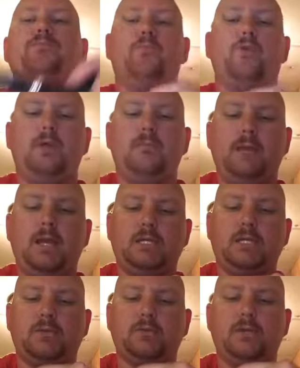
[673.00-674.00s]
Boy, them
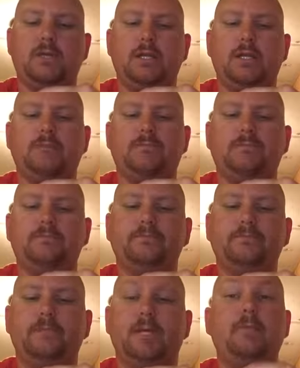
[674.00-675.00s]
matches really,
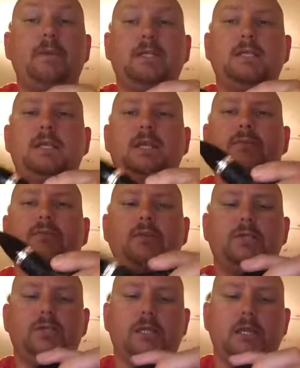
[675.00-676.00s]
it makes a difference,
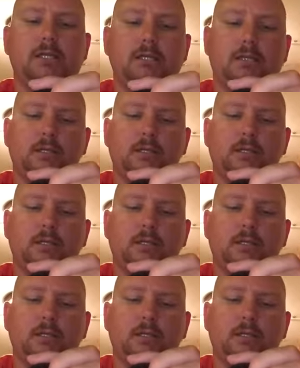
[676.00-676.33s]
you guys.